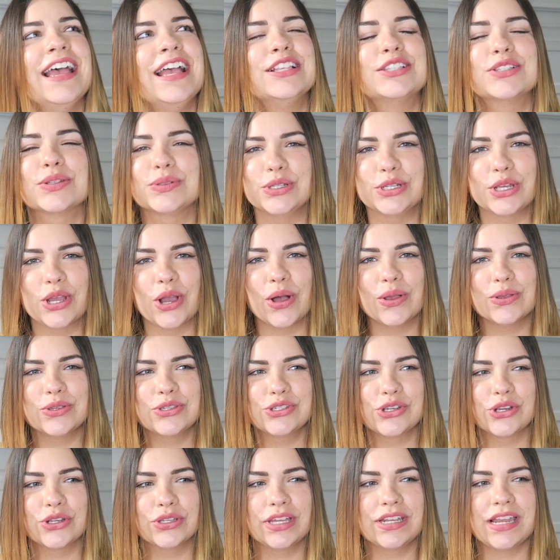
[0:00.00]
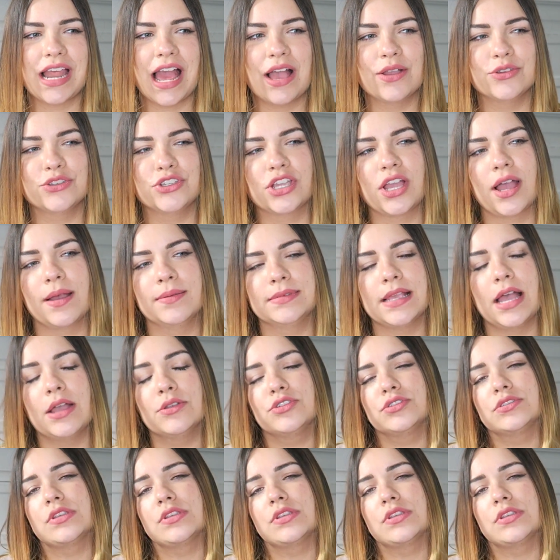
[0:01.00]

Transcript: And so he calls Shirley down. She comes down.